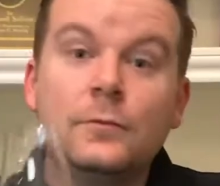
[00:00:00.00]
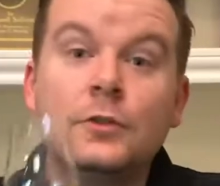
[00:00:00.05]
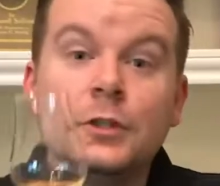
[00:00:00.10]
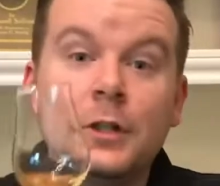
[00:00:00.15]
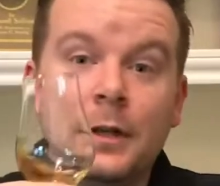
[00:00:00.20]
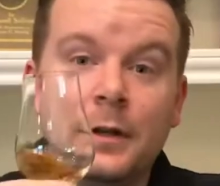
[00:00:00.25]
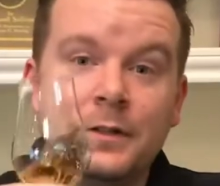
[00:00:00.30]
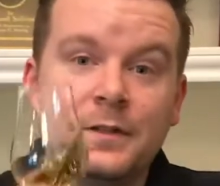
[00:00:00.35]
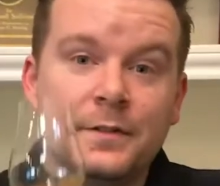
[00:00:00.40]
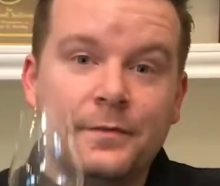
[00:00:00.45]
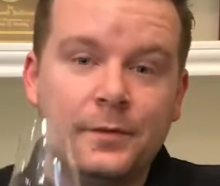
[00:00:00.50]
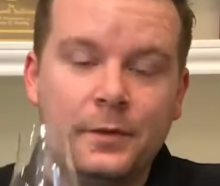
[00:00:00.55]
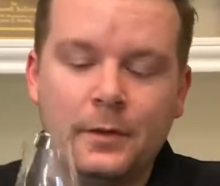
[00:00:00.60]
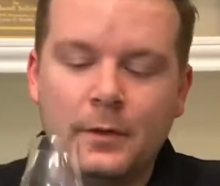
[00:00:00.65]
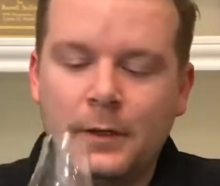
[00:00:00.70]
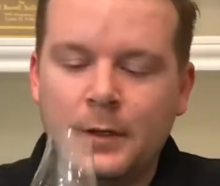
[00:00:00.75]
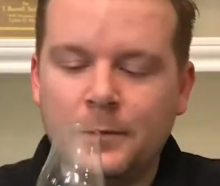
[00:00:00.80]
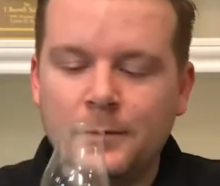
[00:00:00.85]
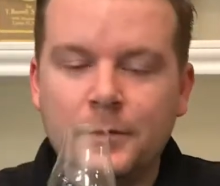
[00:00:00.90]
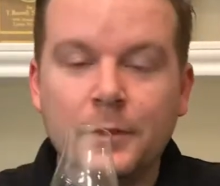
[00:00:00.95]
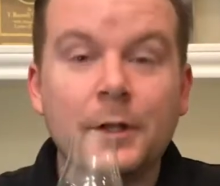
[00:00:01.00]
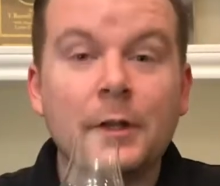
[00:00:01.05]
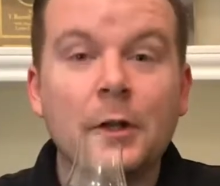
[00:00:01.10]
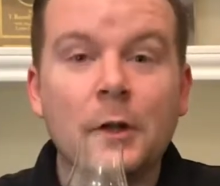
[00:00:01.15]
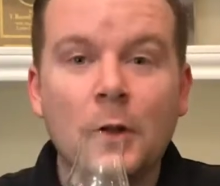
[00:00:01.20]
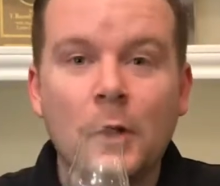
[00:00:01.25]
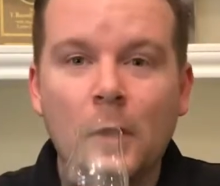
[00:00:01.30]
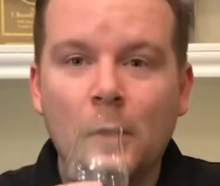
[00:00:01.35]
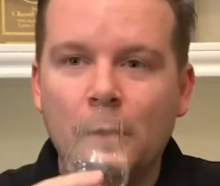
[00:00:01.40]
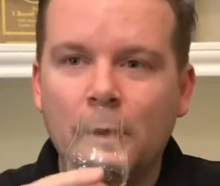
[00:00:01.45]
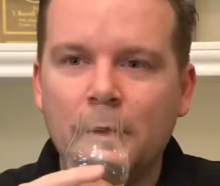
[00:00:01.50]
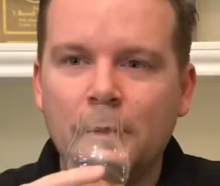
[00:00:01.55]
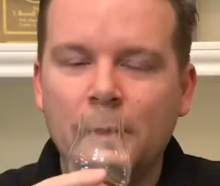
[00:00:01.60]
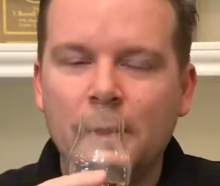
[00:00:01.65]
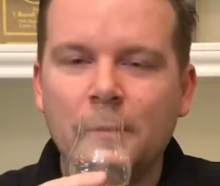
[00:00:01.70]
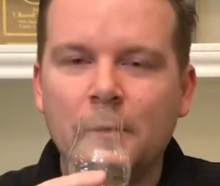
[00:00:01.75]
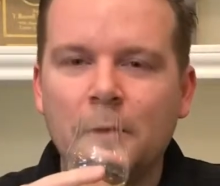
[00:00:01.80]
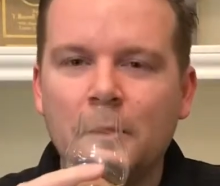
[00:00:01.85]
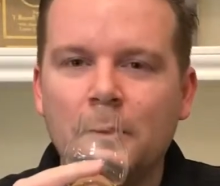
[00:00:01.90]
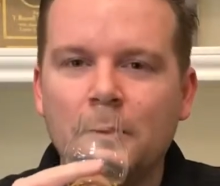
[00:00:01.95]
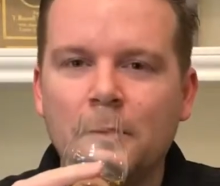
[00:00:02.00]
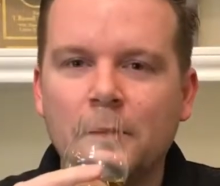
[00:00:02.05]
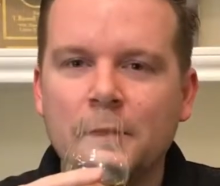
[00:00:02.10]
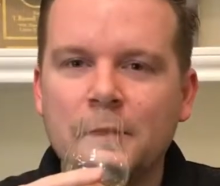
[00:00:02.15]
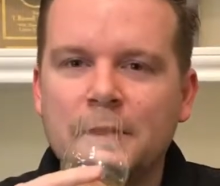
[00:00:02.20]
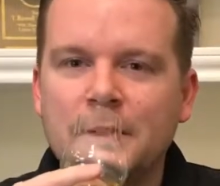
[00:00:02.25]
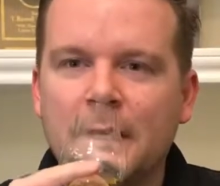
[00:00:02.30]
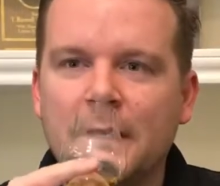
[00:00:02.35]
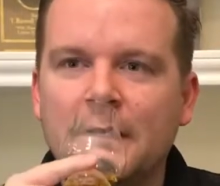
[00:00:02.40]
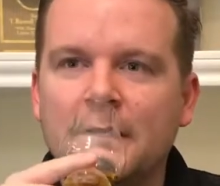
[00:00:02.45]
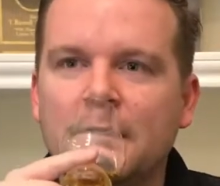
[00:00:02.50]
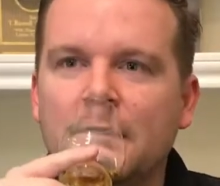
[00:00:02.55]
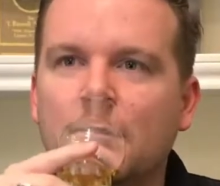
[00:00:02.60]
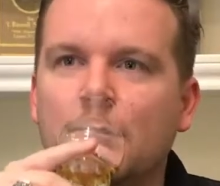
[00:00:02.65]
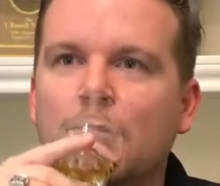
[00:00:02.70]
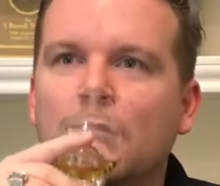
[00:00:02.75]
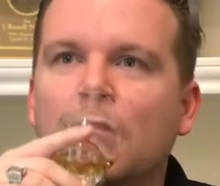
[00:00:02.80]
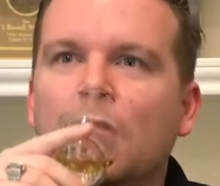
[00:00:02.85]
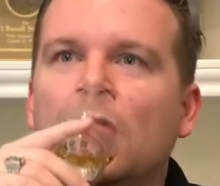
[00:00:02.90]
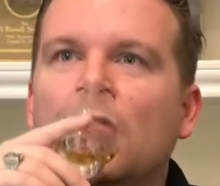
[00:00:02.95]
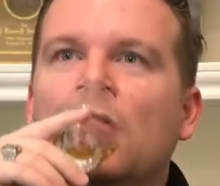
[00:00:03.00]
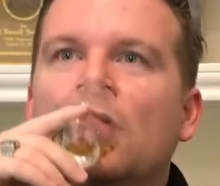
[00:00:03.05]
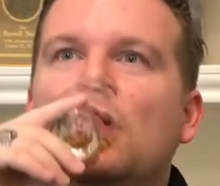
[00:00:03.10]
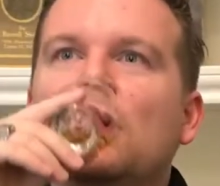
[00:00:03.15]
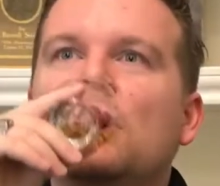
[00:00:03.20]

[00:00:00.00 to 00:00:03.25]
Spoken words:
Cheers if you're drinking along with me. I'm gonna go for a second dip here.